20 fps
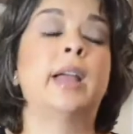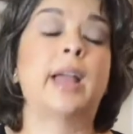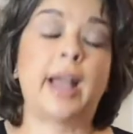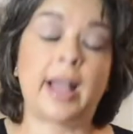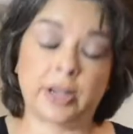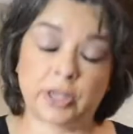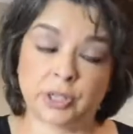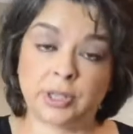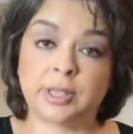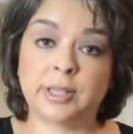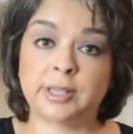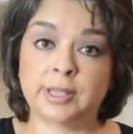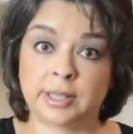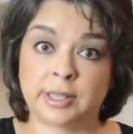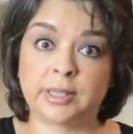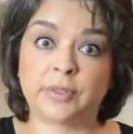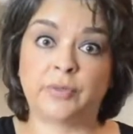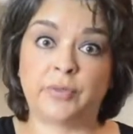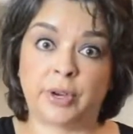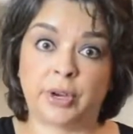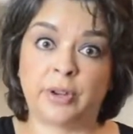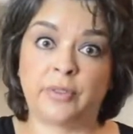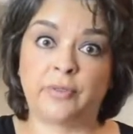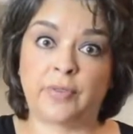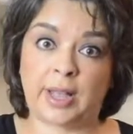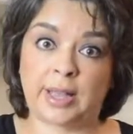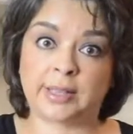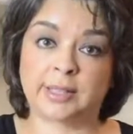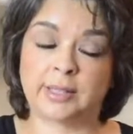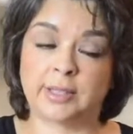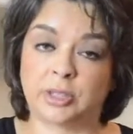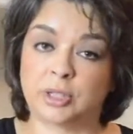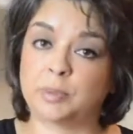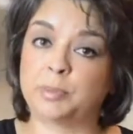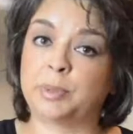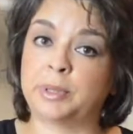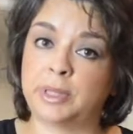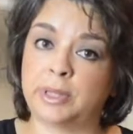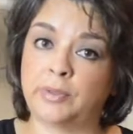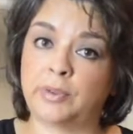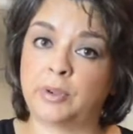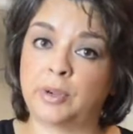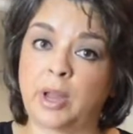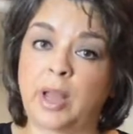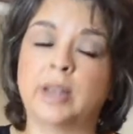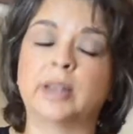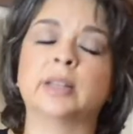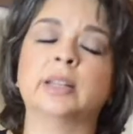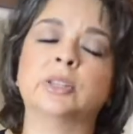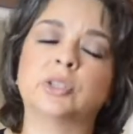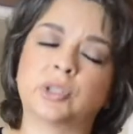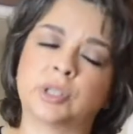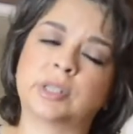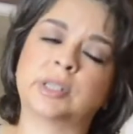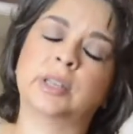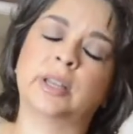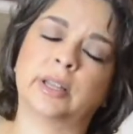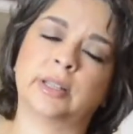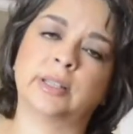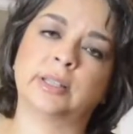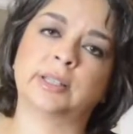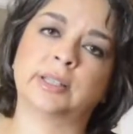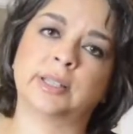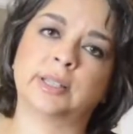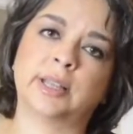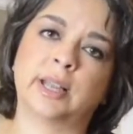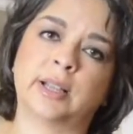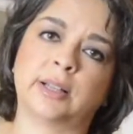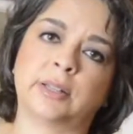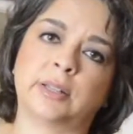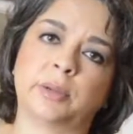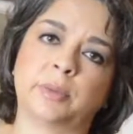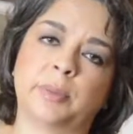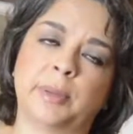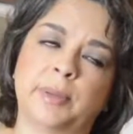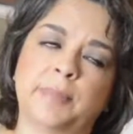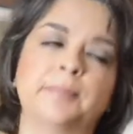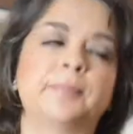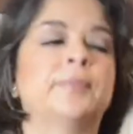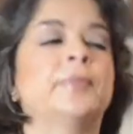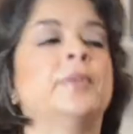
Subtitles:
Actually, this is a very fast dish, believe it or not. It's just the onions that take a little bit.